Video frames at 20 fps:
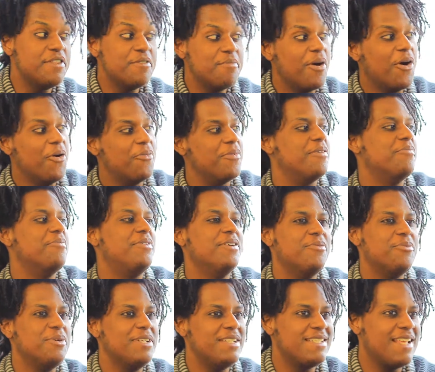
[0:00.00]
in the moment, but
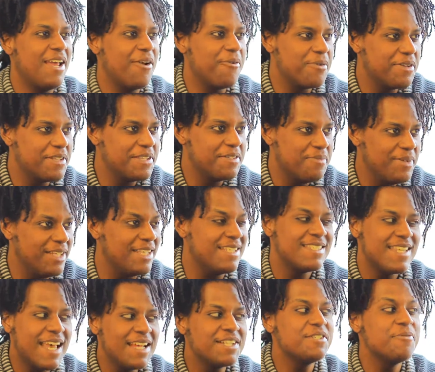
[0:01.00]
mm-hmm. what does that really mean?
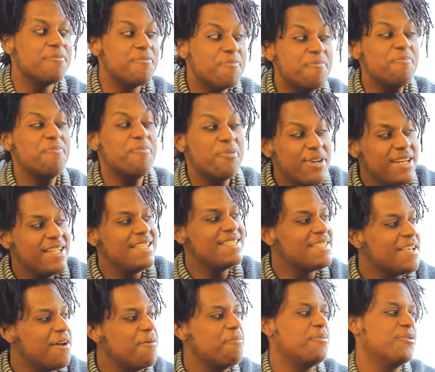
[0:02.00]
It's actually pretty
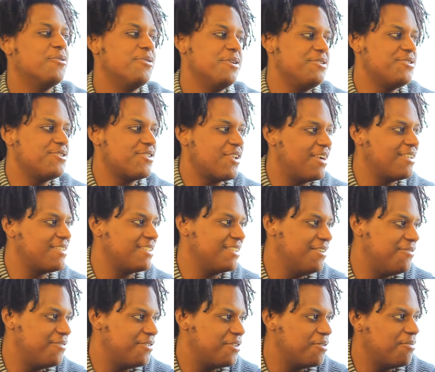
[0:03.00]
simple when you start to
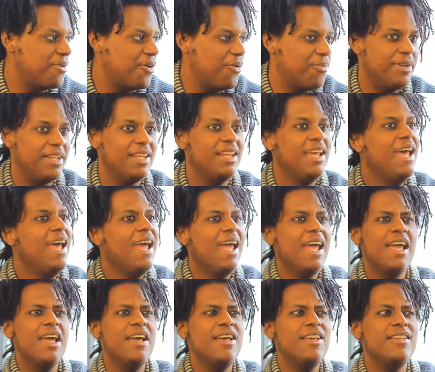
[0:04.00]
live in the moment.
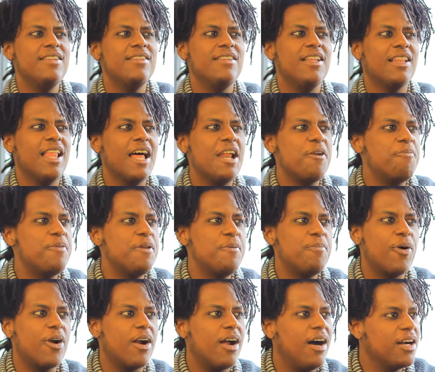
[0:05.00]
It, a lot of
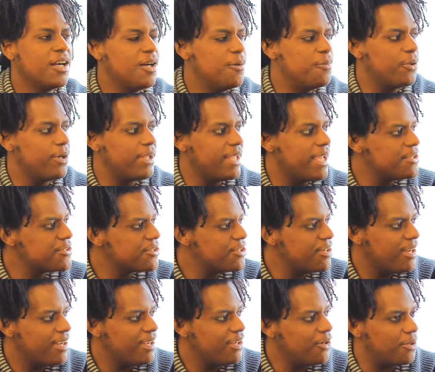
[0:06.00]
people are hung up on
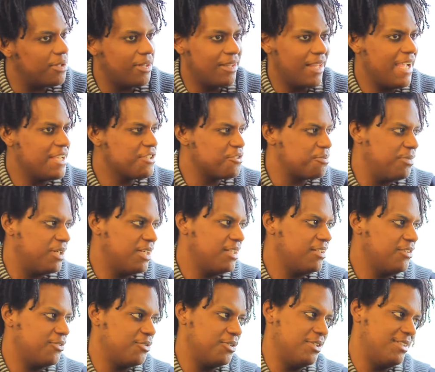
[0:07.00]
yesterday, on last
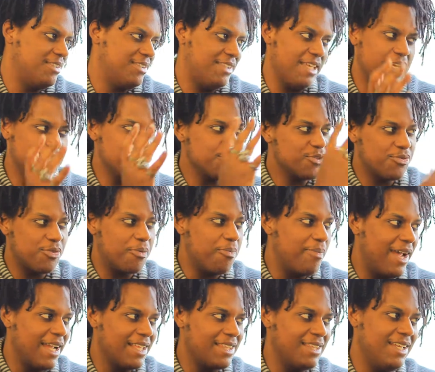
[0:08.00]
month, on things from
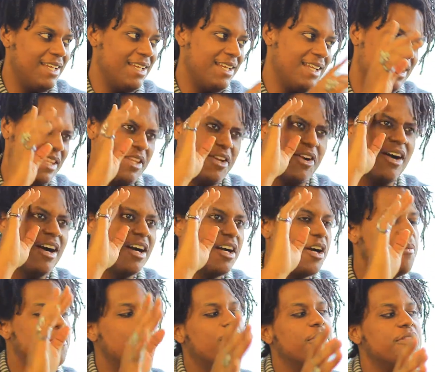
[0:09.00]
back then, and they're
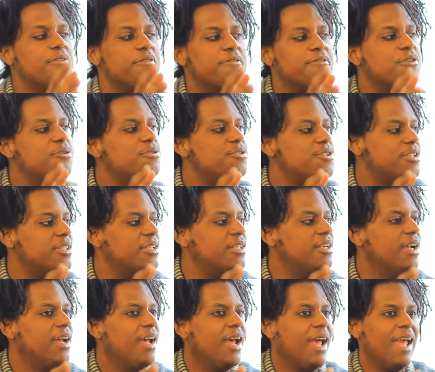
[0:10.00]
hung up on the future.
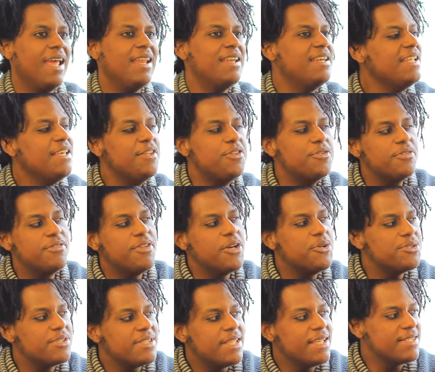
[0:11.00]
And neither of
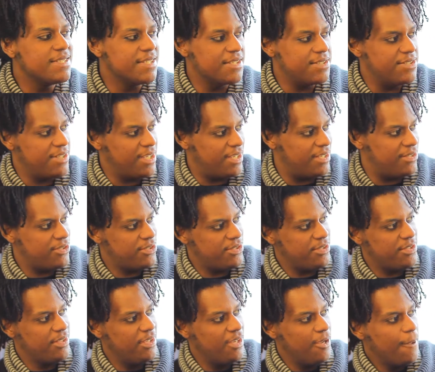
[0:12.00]
those things exist.
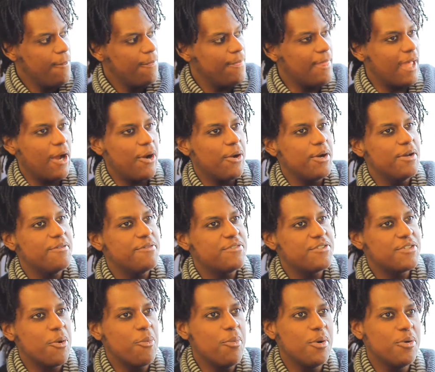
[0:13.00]
Now, if
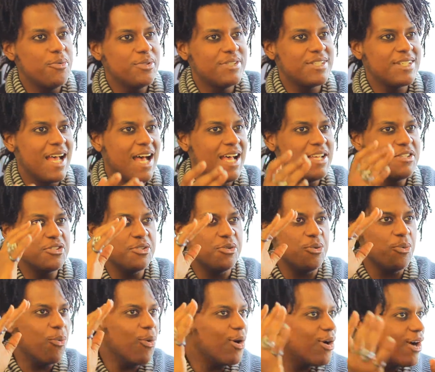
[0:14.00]
someone was
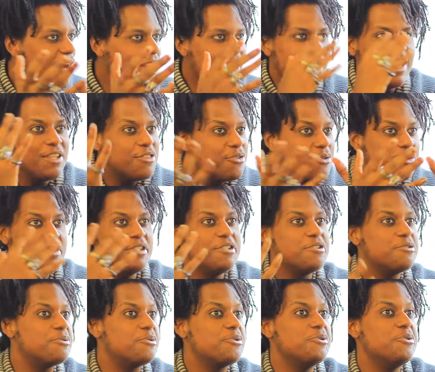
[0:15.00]
constantly running through
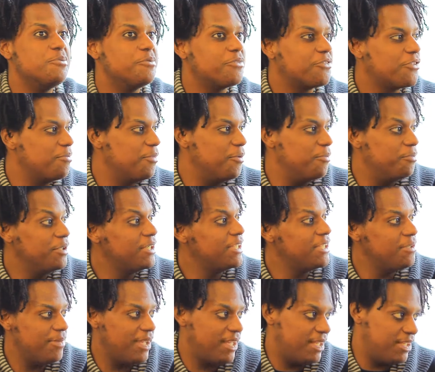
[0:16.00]
this room from a
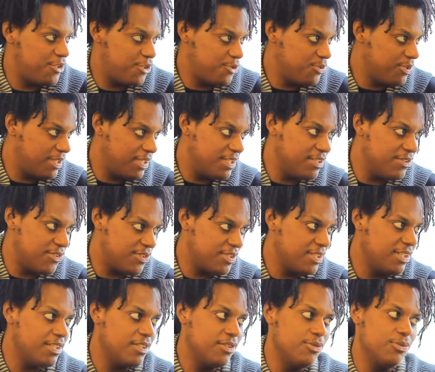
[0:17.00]
boogeyman that you couldn't
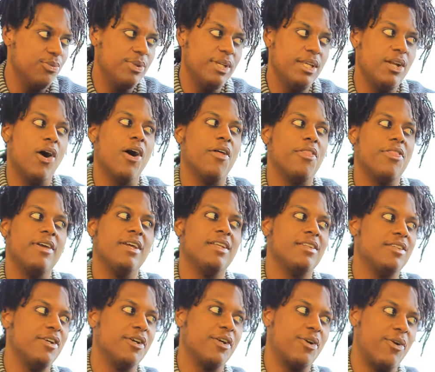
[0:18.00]
see, then we'd all
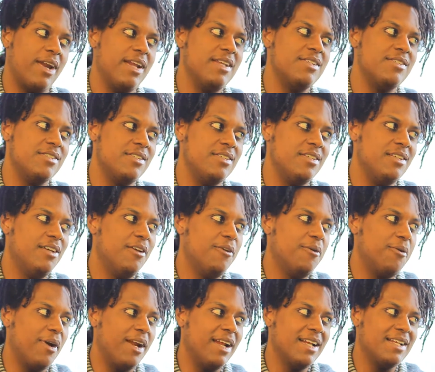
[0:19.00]
think they're crazy,
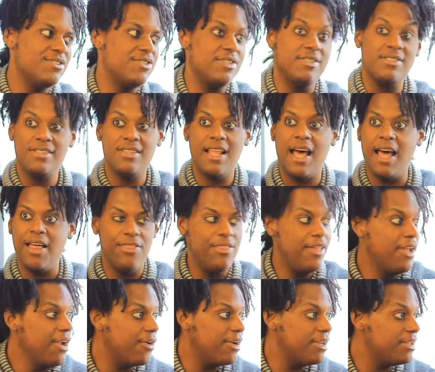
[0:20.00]
right? Because it's not
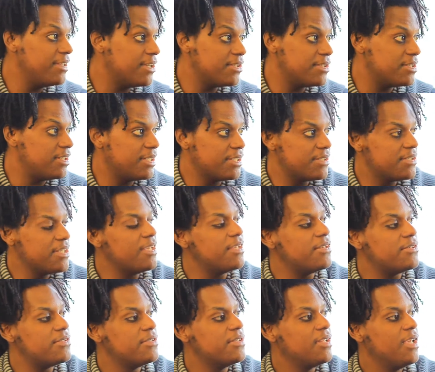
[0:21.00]
there. It doesn't
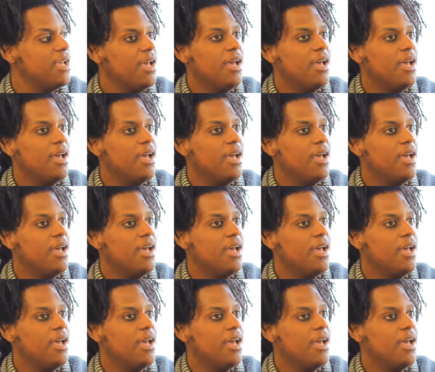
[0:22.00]
exist.